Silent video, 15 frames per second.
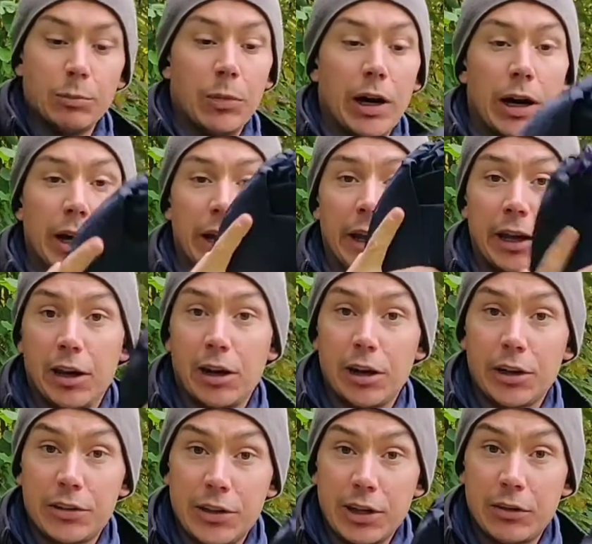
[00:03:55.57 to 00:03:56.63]
My
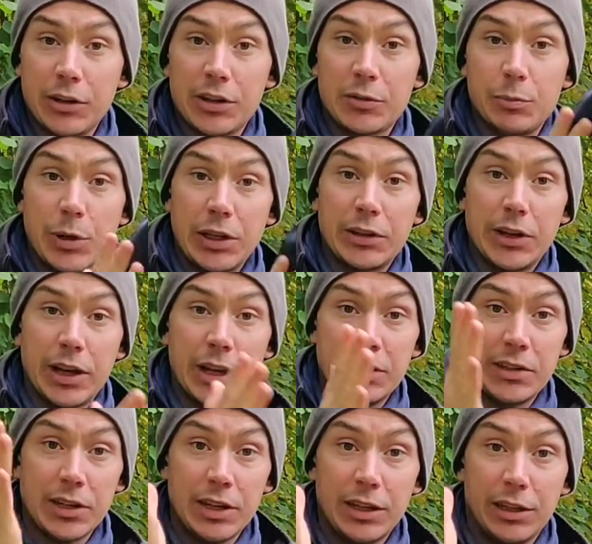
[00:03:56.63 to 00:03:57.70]
Arc'teryx Beta
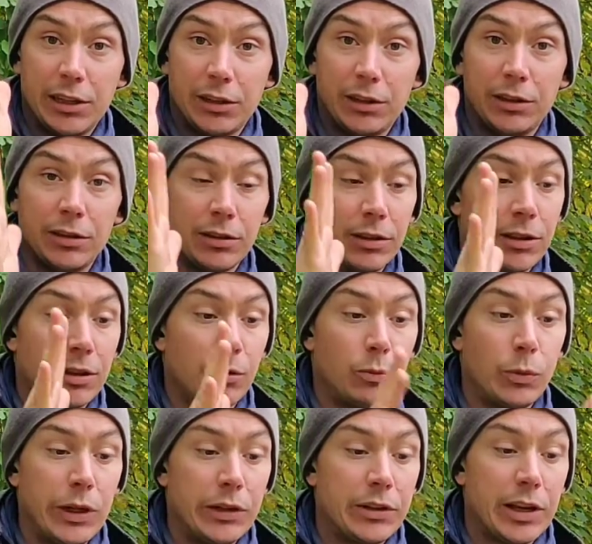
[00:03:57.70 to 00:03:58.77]
SL
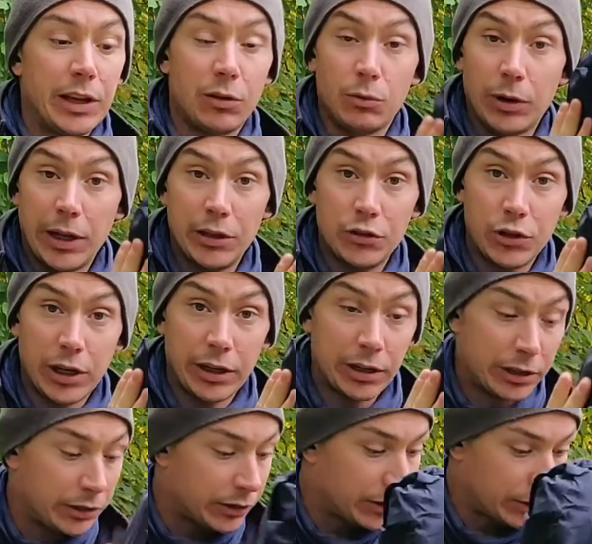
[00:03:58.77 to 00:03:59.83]
wind and rain
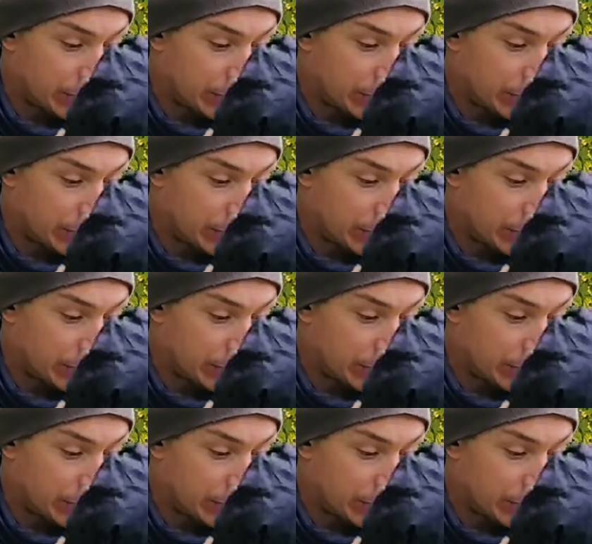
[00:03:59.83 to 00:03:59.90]
jacket,